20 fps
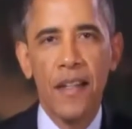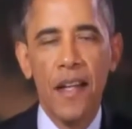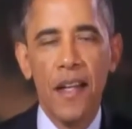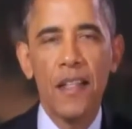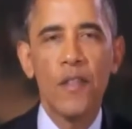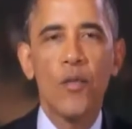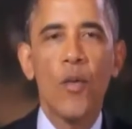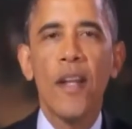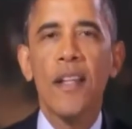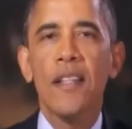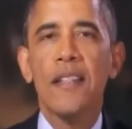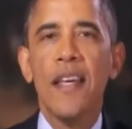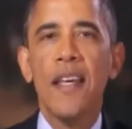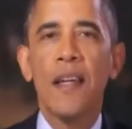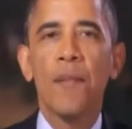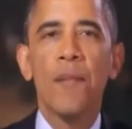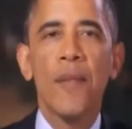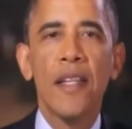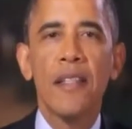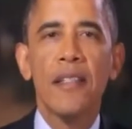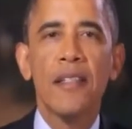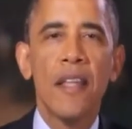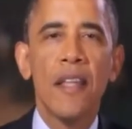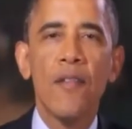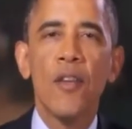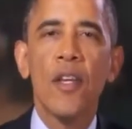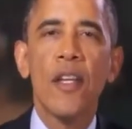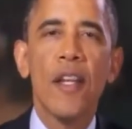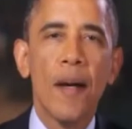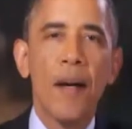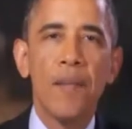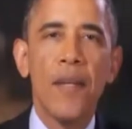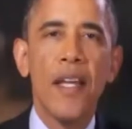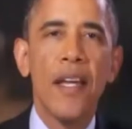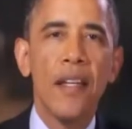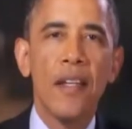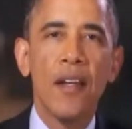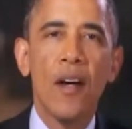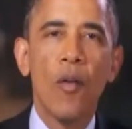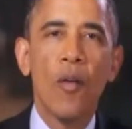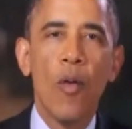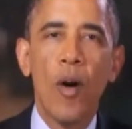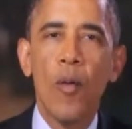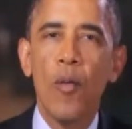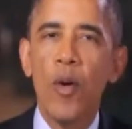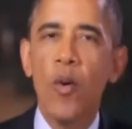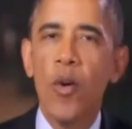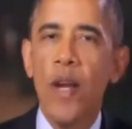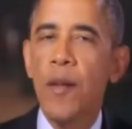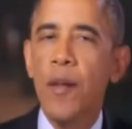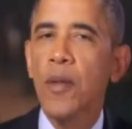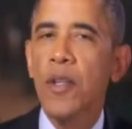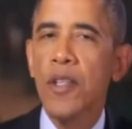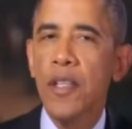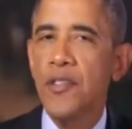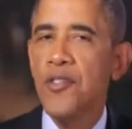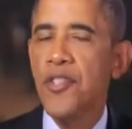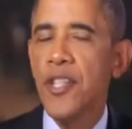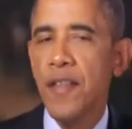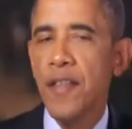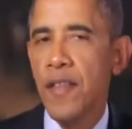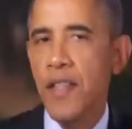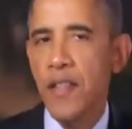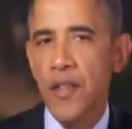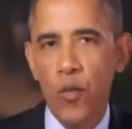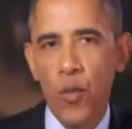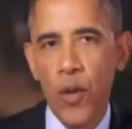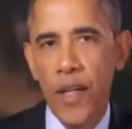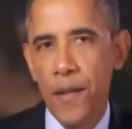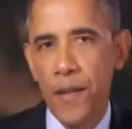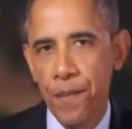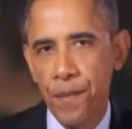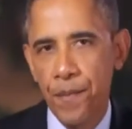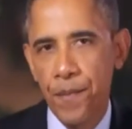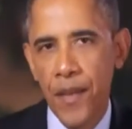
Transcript: I just want to take a minute to give you an update on what we were able to achieve this week.